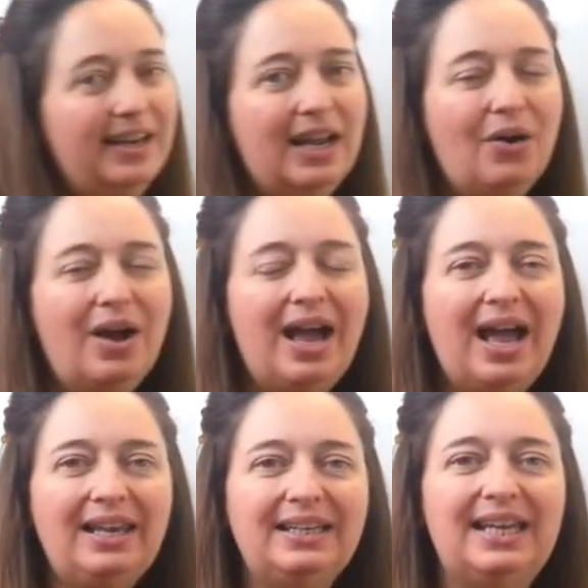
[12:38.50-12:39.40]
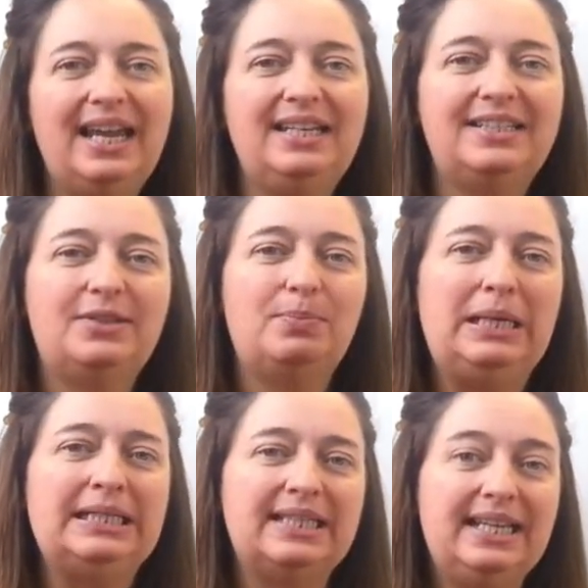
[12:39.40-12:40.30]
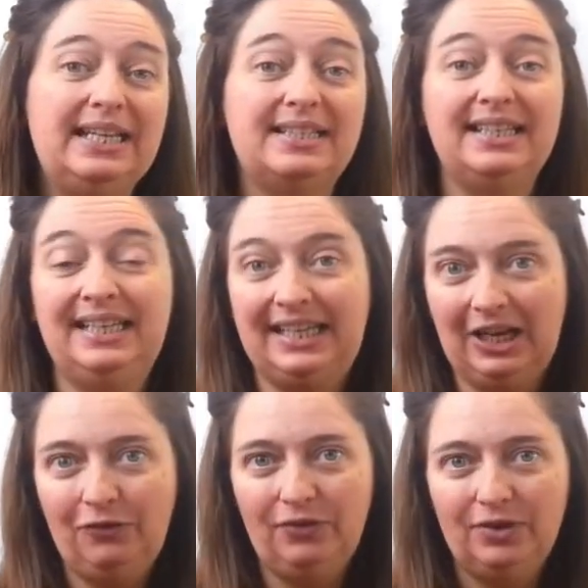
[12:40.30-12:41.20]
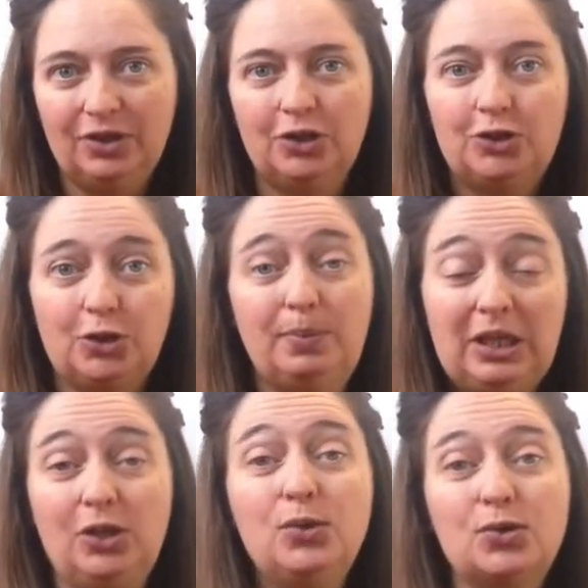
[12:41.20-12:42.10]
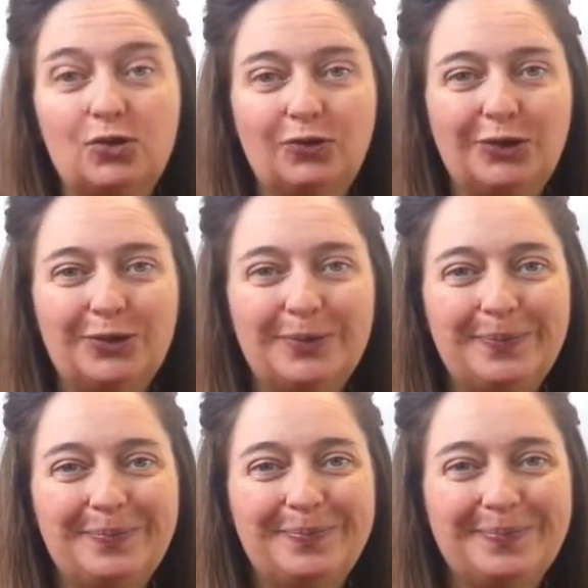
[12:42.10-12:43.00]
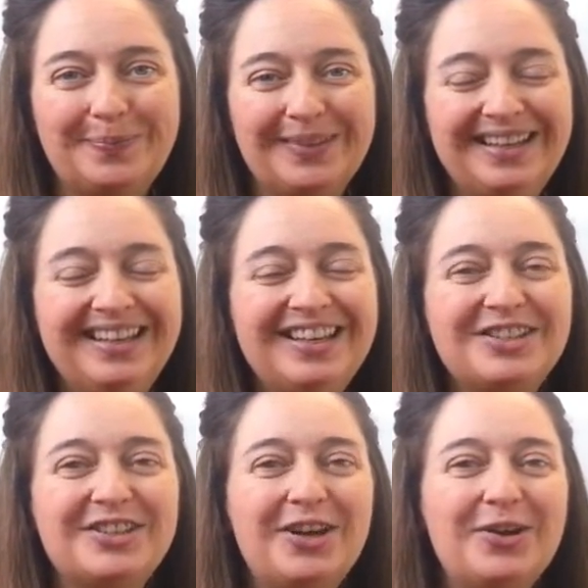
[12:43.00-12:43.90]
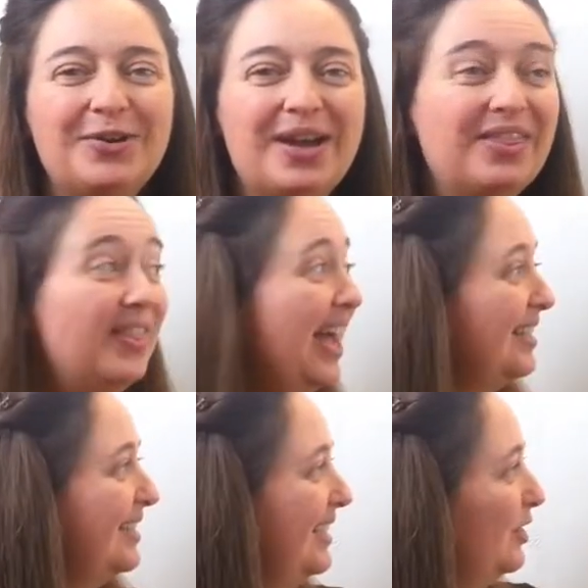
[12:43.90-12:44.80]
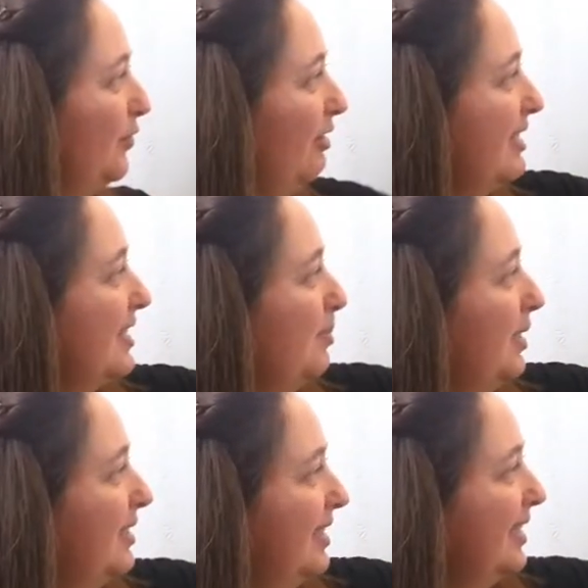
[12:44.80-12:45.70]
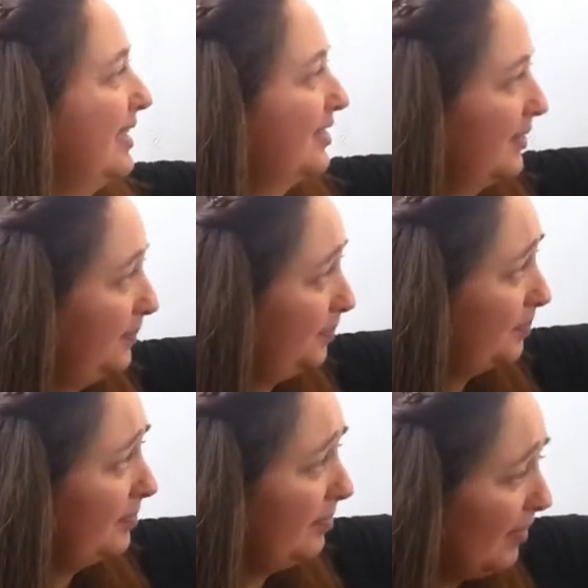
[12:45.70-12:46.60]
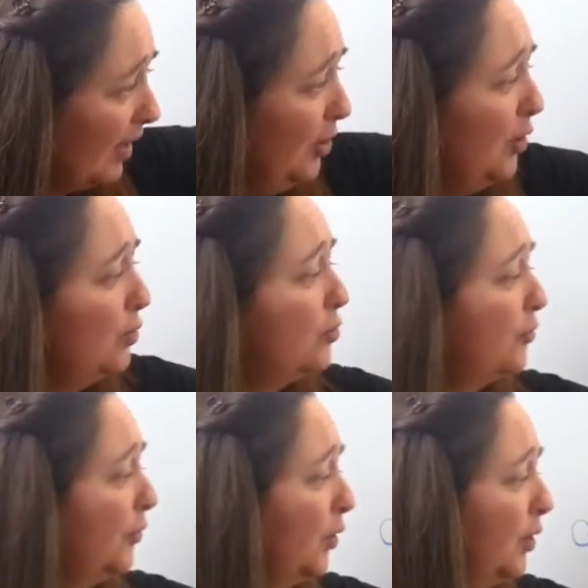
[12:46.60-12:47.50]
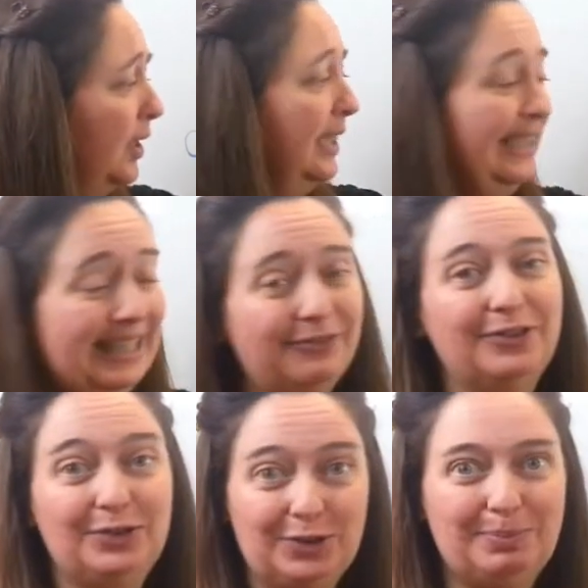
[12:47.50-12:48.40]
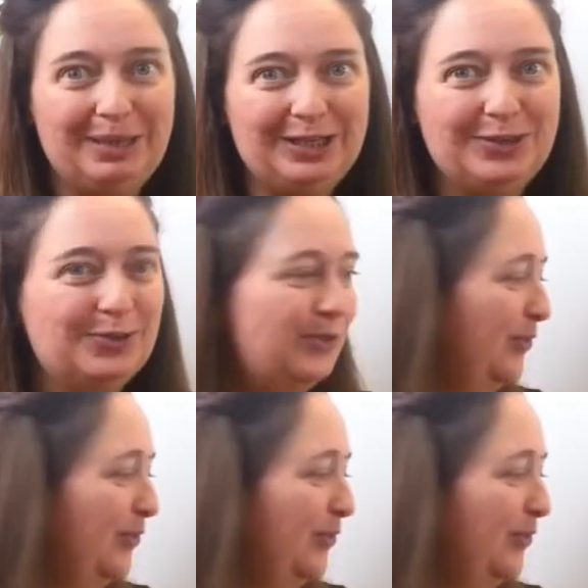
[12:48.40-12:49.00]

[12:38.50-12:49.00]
Now, allocated means it's given to be used for. So that is very similar to this. Used for, given to be used